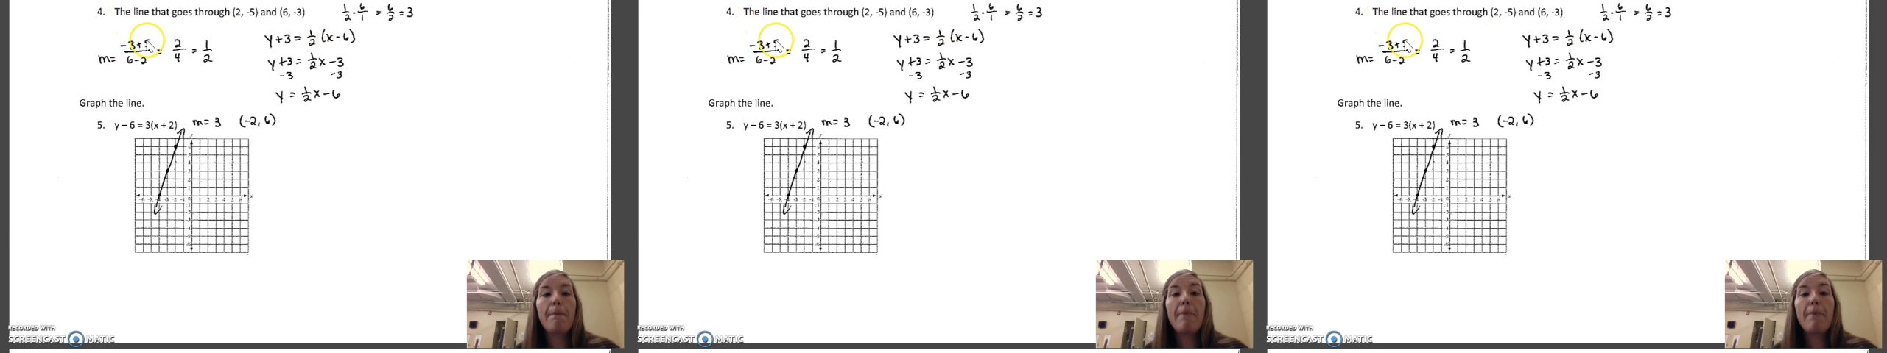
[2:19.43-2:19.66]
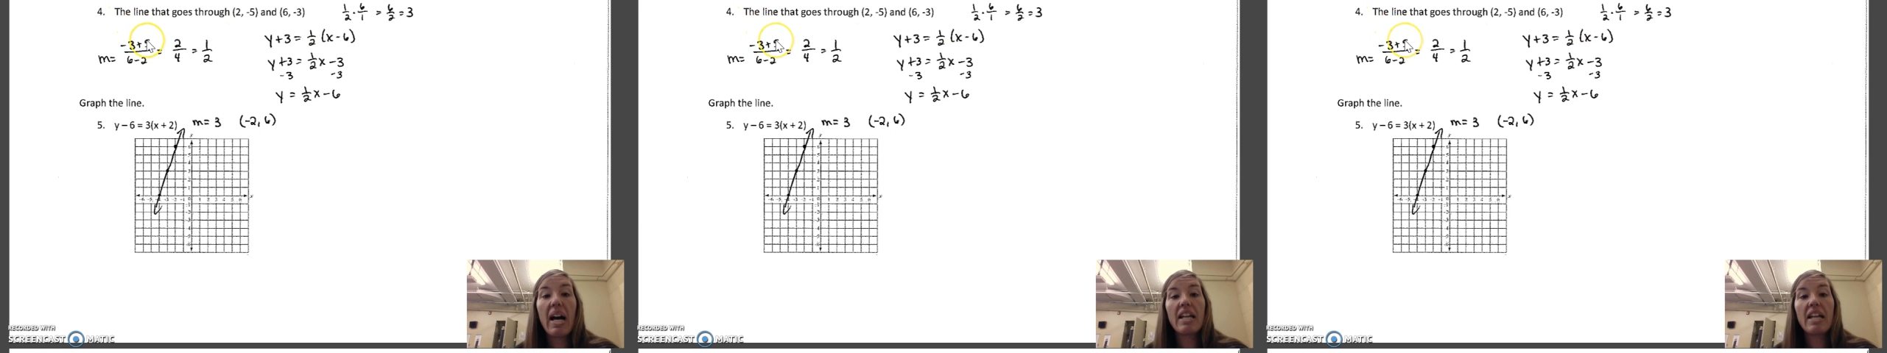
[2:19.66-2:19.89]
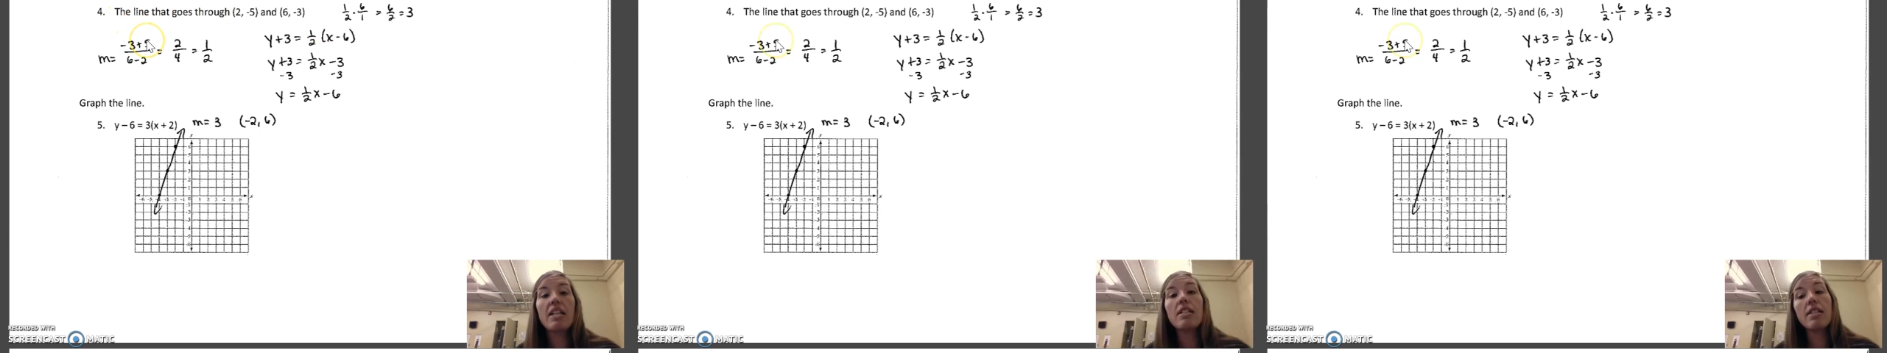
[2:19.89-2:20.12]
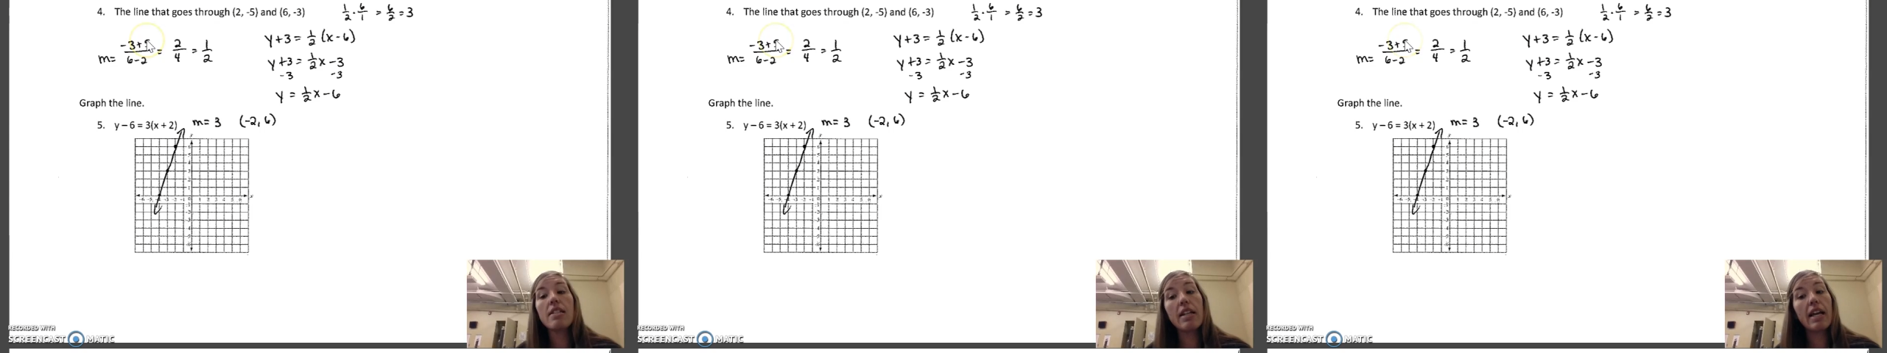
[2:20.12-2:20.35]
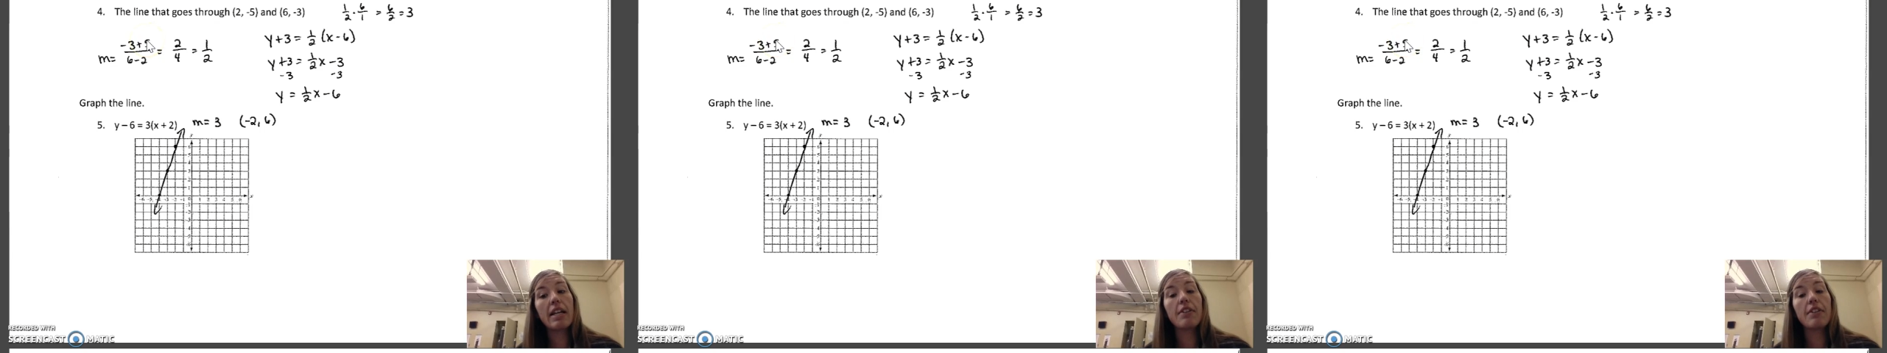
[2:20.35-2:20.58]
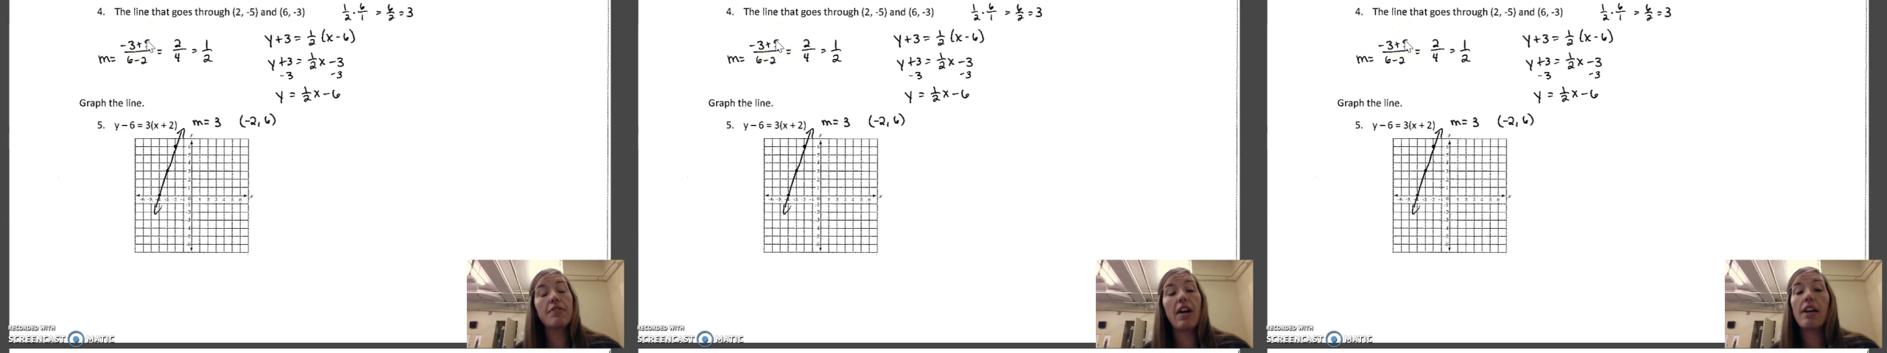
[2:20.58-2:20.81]
minus a
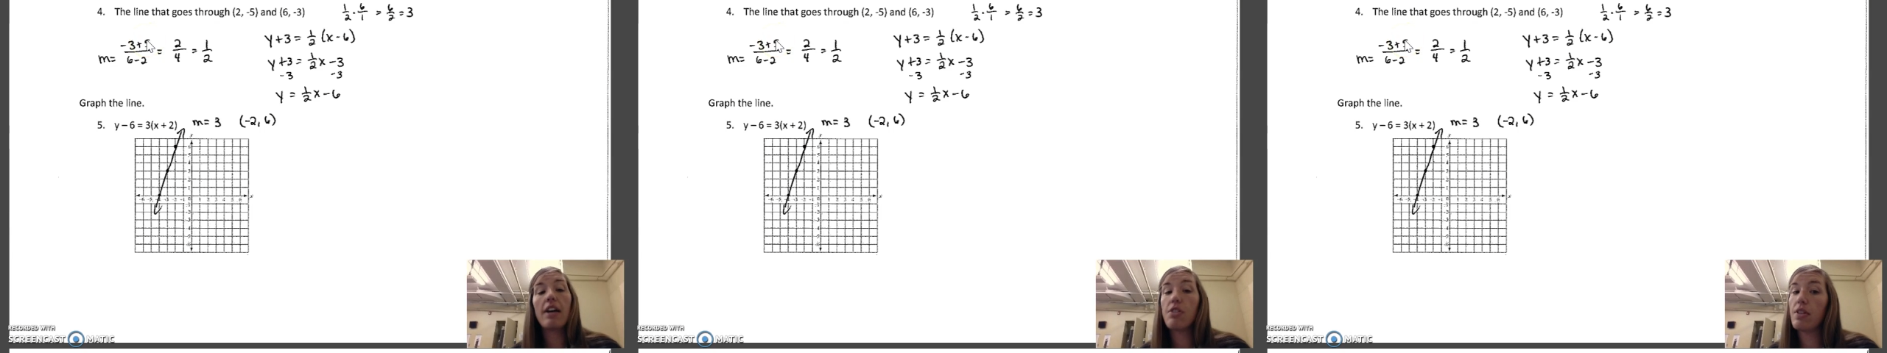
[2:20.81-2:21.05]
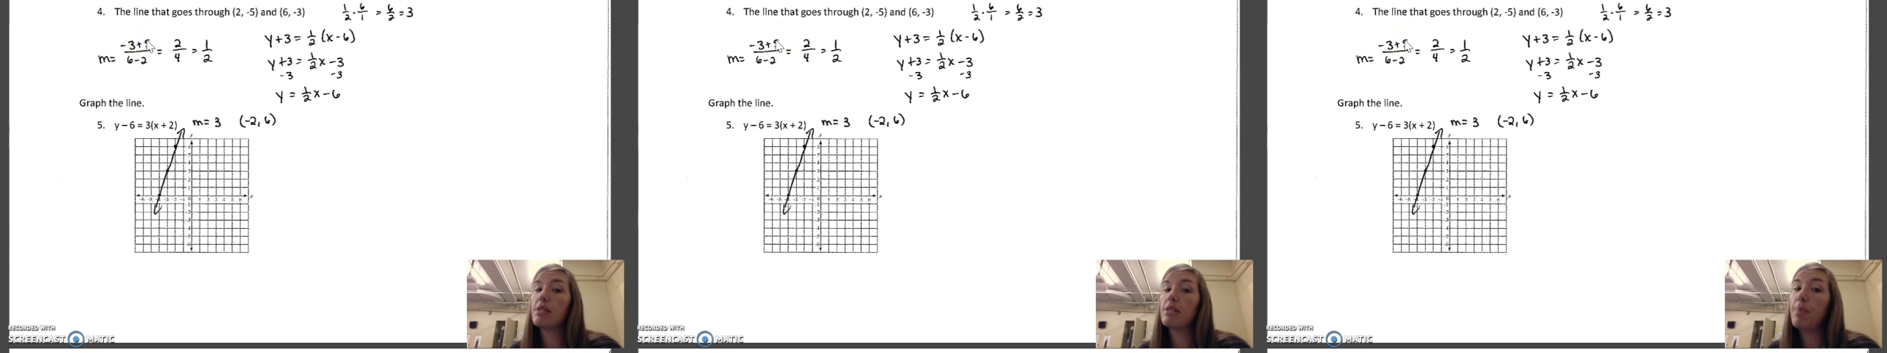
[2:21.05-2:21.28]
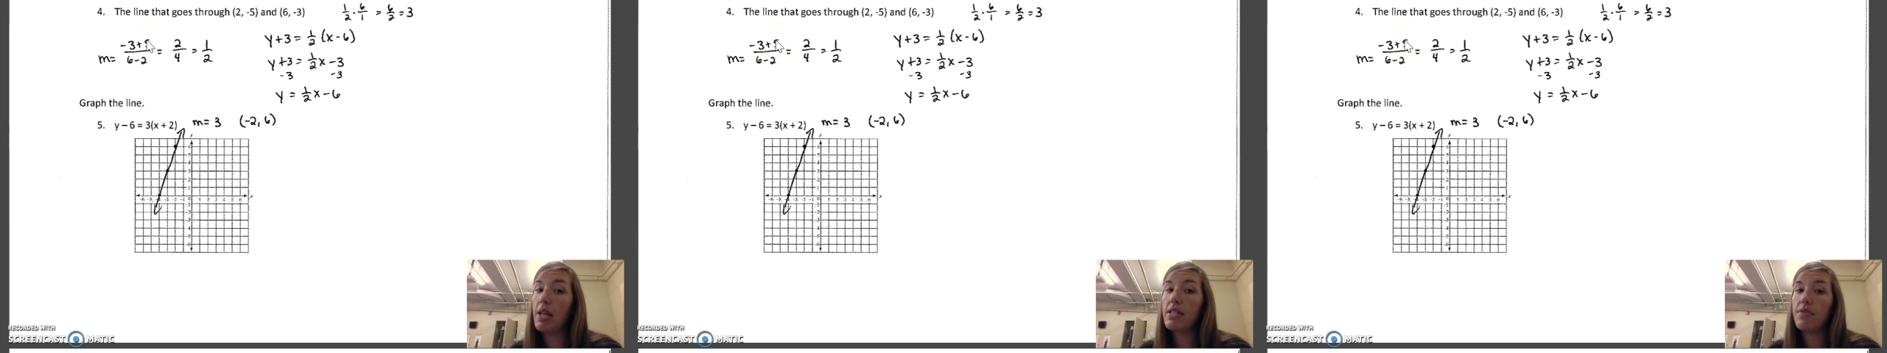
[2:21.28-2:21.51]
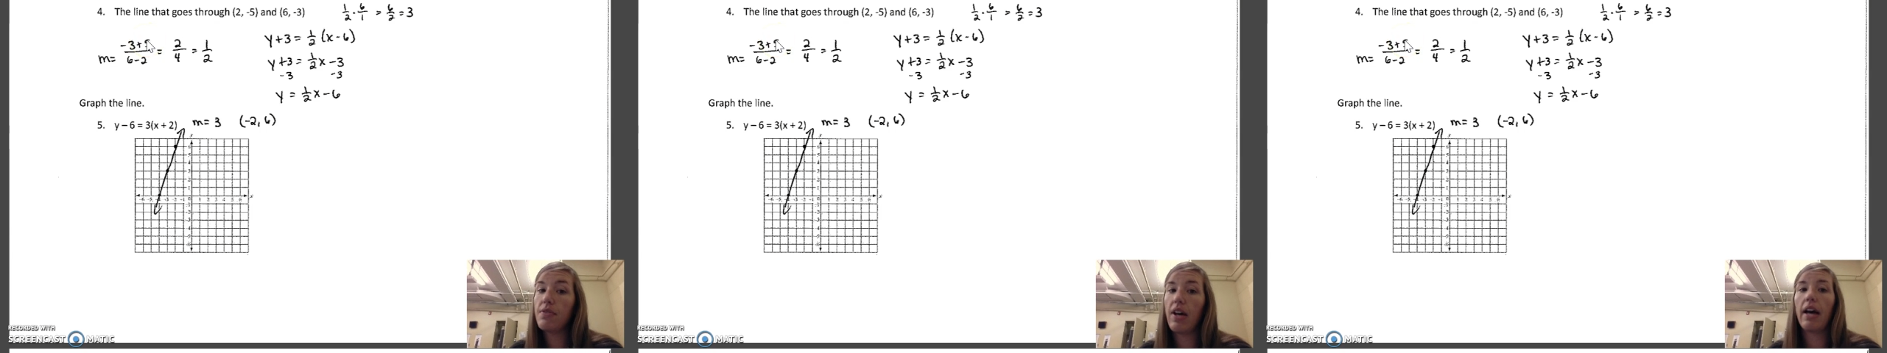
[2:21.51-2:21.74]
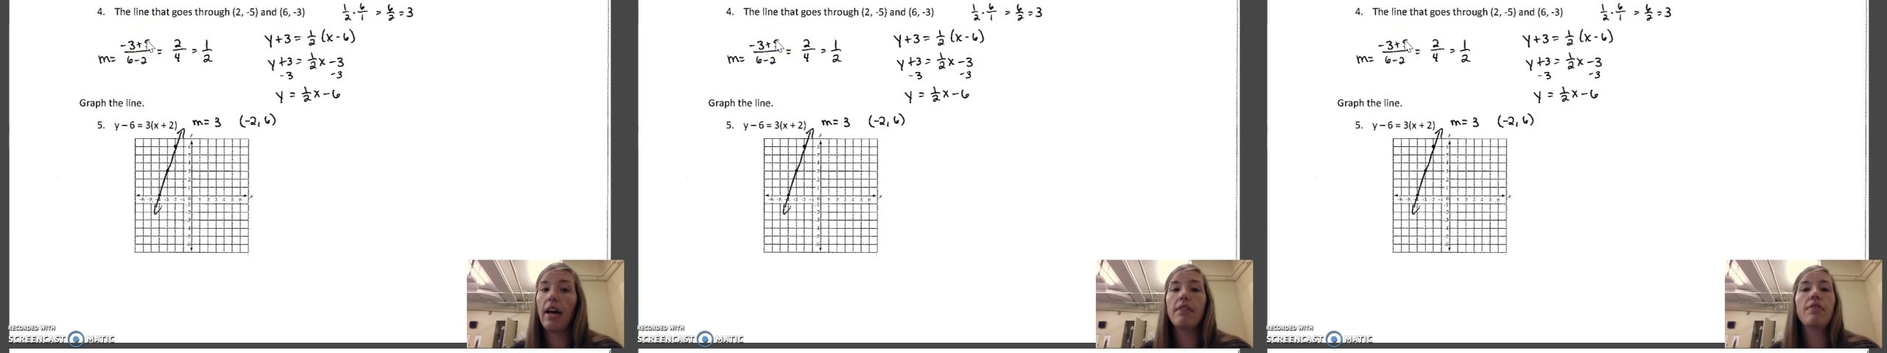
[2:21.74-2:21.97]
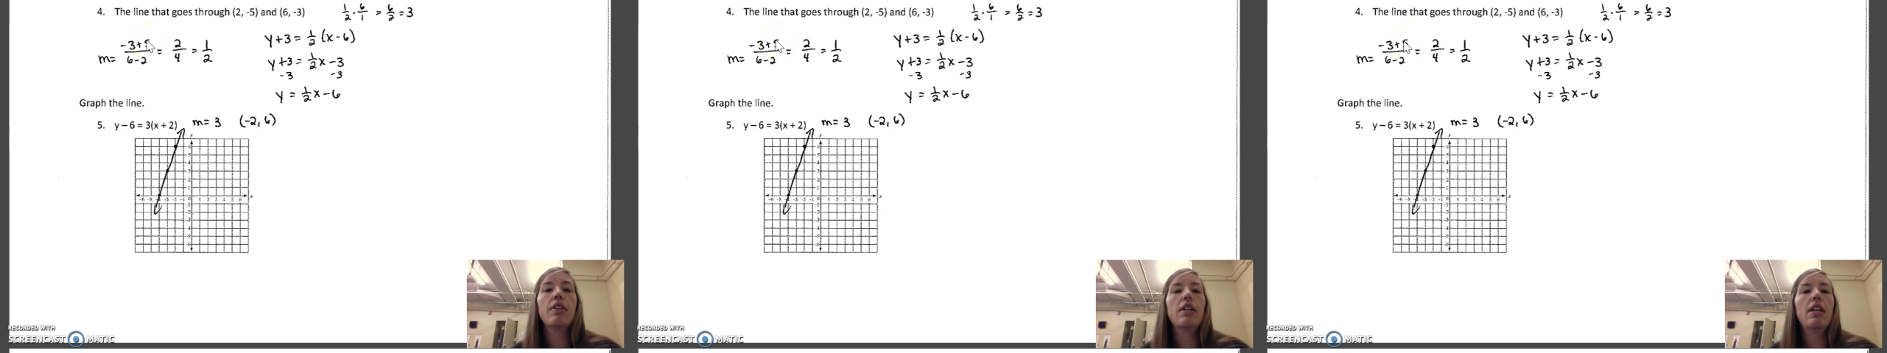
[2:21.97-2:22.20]
negative 5, so that's plus 5,